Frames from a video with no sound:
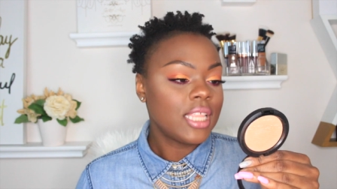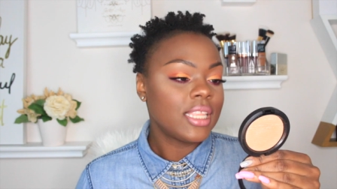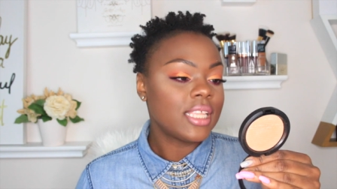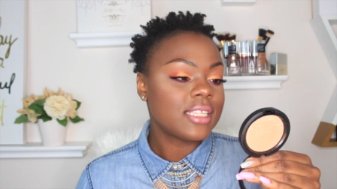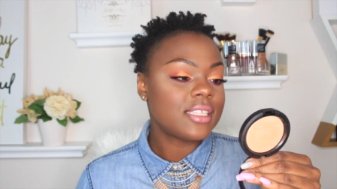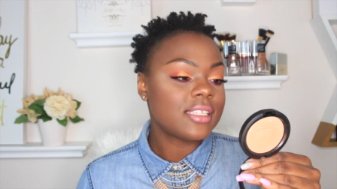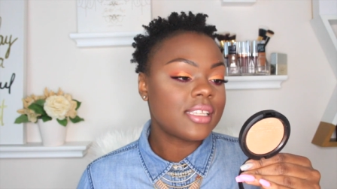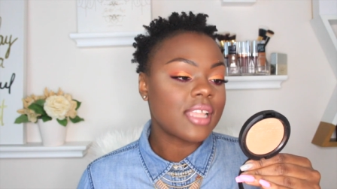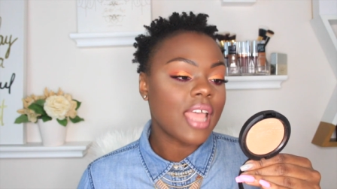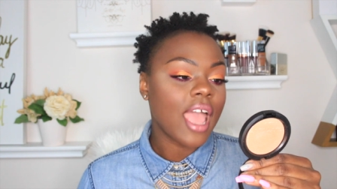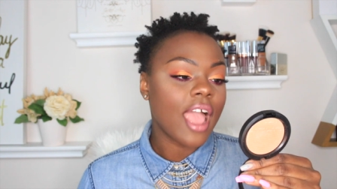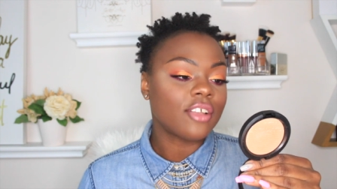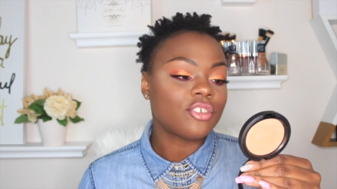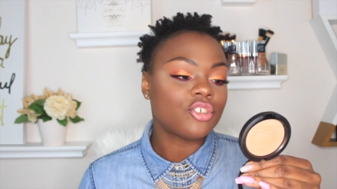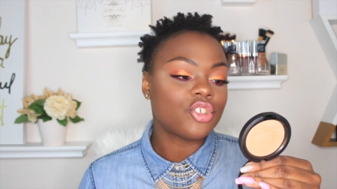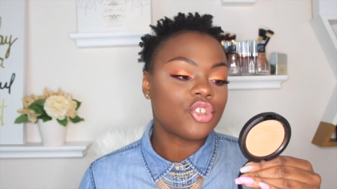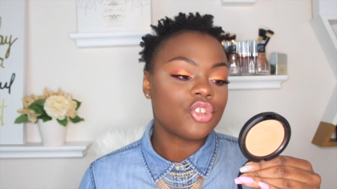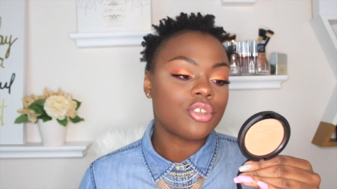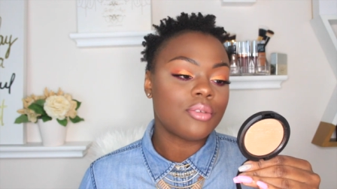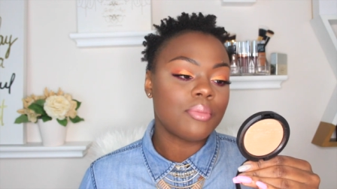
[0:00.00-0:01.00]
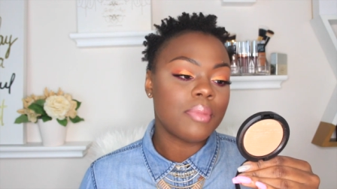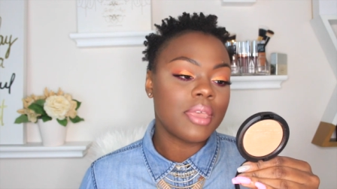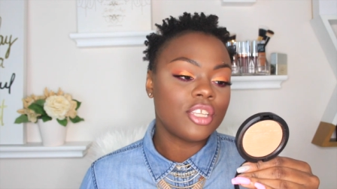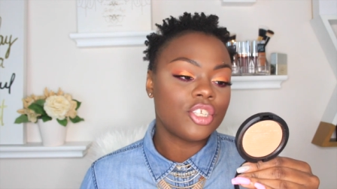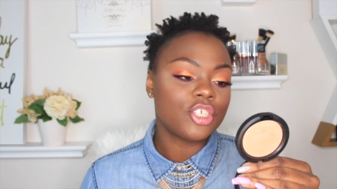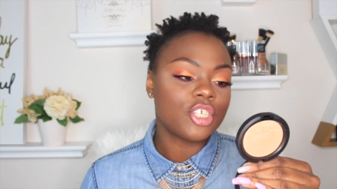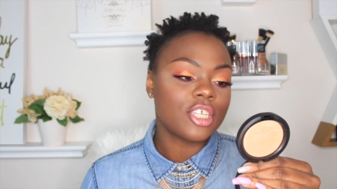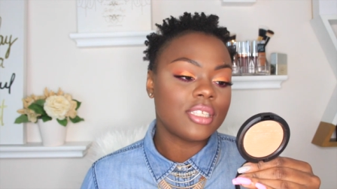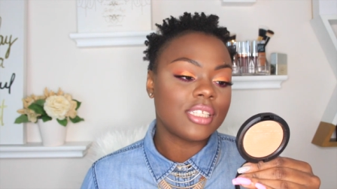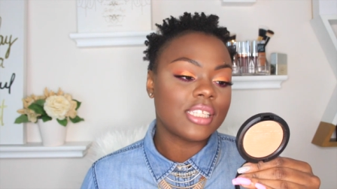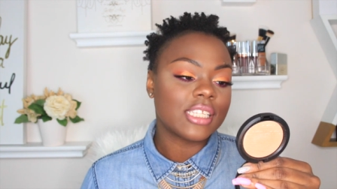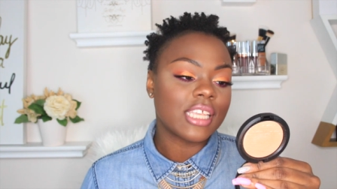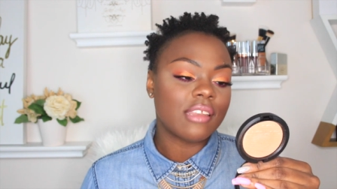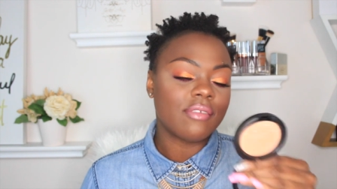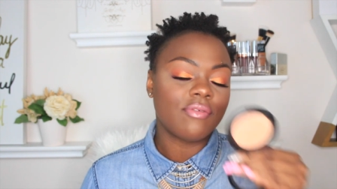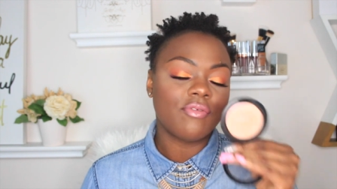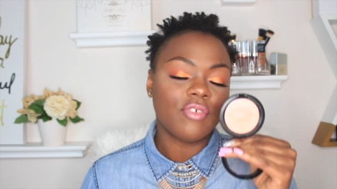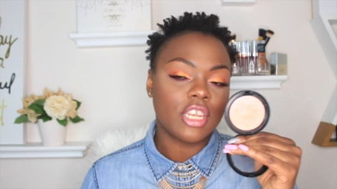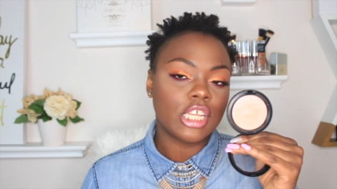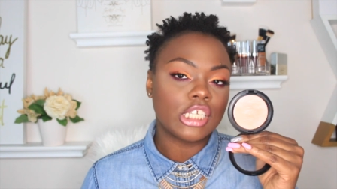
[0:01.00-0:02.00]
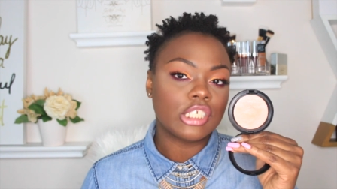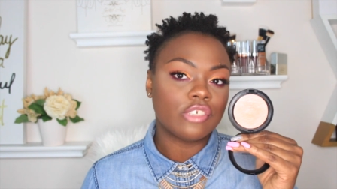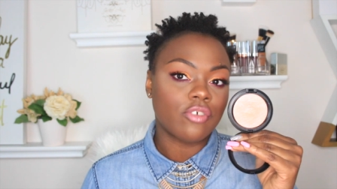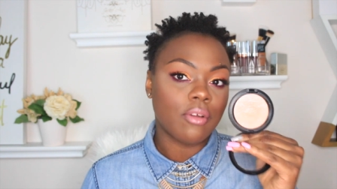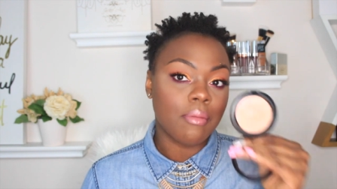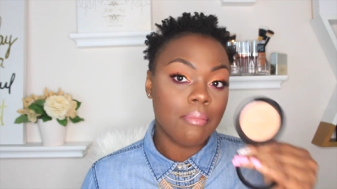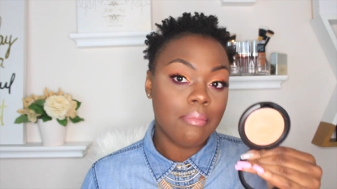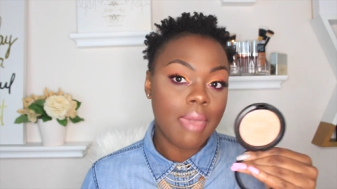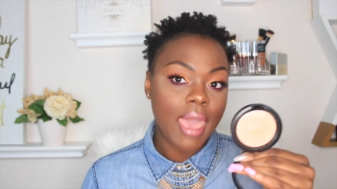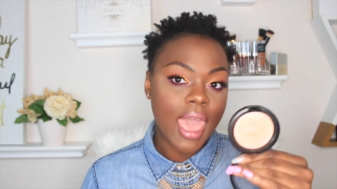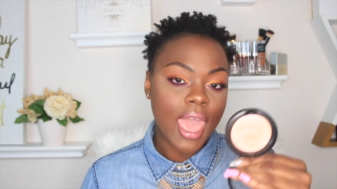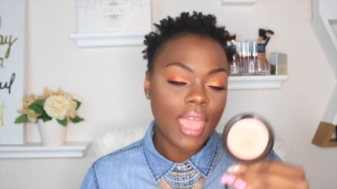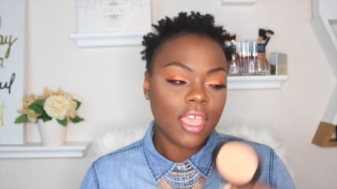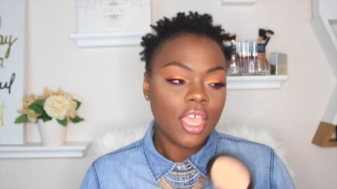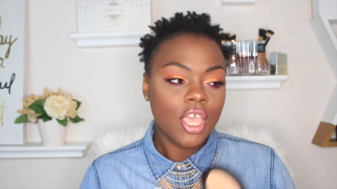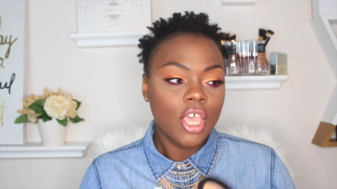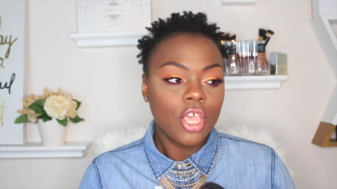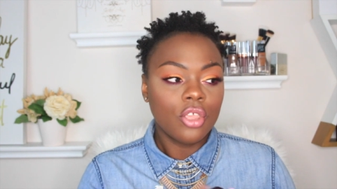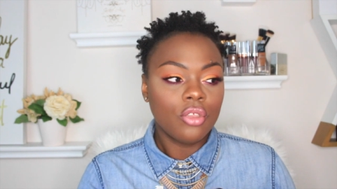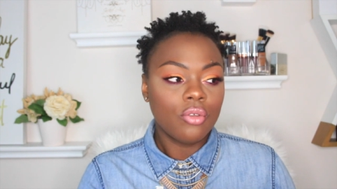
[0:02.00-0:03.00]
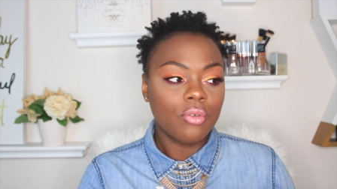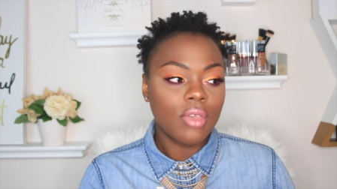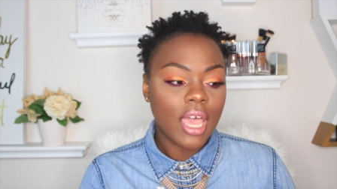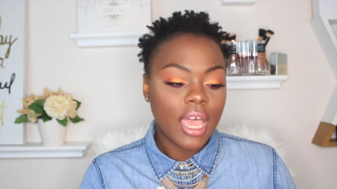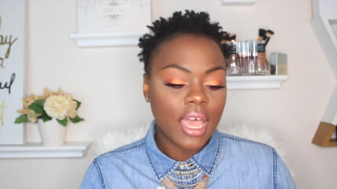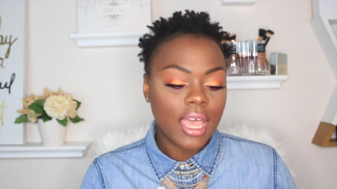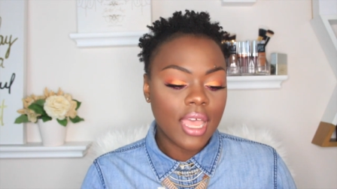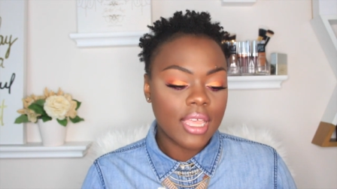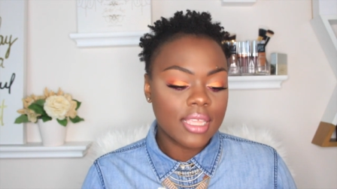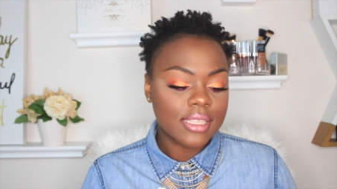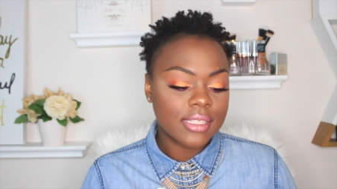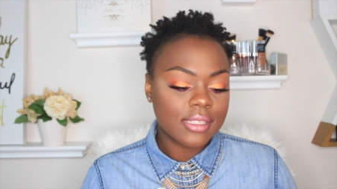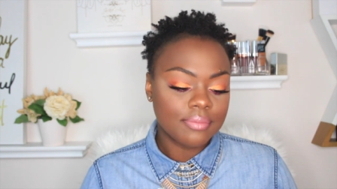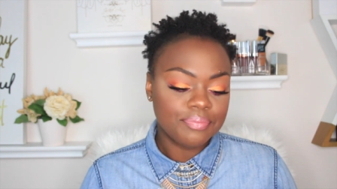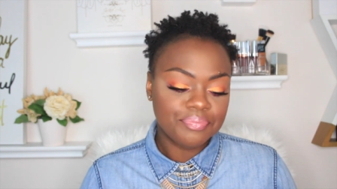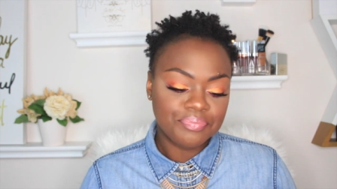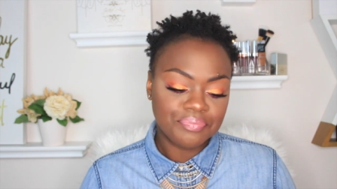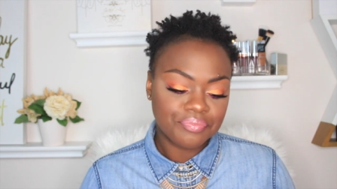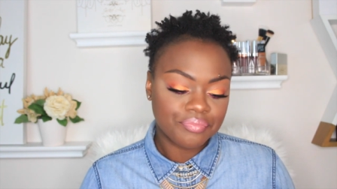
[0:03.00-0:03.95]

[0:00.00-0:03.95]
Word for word: This is an extra dimension skin finish from MAC. You guys,